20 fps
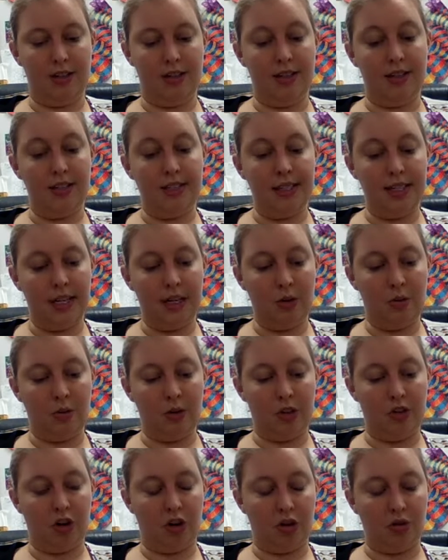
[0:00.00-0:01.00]
and indeed
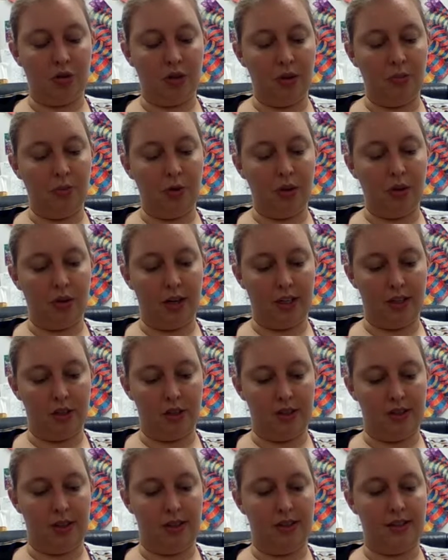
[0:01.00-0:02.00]
was generally more
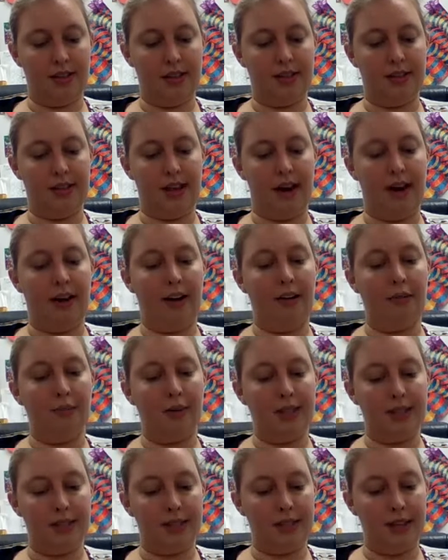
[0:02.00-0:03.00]
gracious in the society of
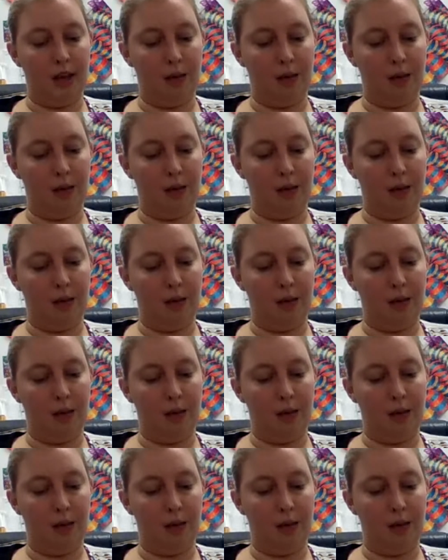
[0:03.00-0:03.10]
Mrs.